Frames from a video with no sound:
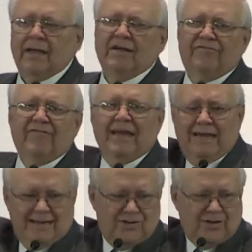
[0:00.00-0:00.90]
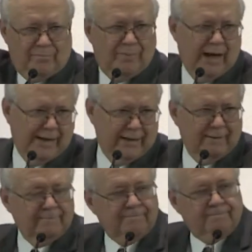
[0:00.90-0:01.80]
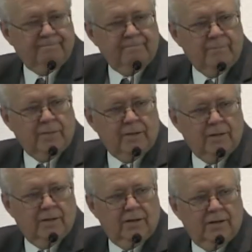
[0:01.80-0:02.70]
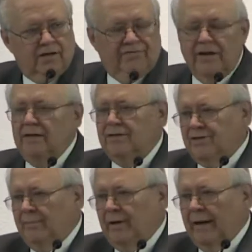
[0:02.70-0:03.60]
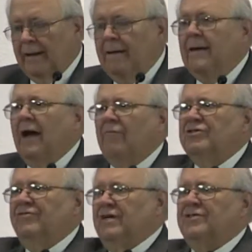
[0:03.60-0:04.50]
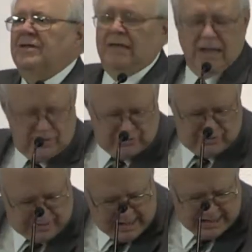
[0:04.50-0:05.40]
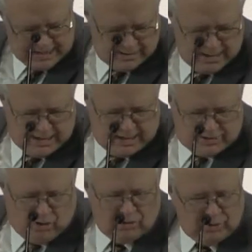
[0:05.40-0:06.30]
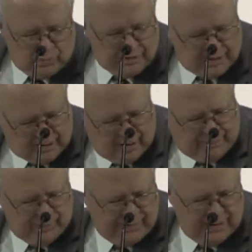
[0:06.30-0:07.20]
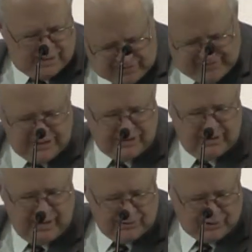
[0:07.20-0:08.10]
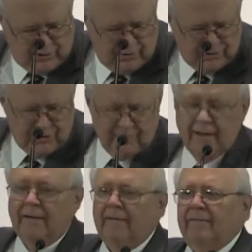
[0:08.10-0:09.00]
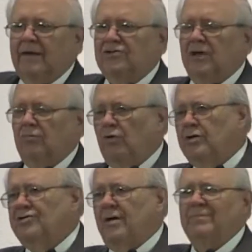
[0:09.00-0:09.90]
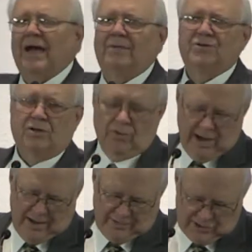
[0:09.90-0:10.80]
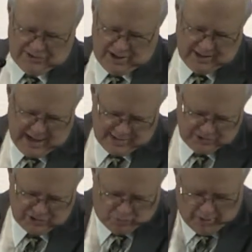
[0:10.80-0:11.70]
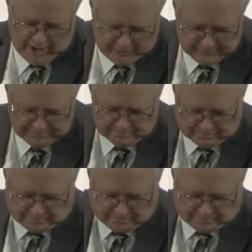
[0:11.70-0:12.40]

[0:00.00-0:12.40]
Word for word: it offended somebody. It offended somebody. I was visiting yesterday and talking with a couple that has visited our church and they said we'll sometimes go down to Sundance Square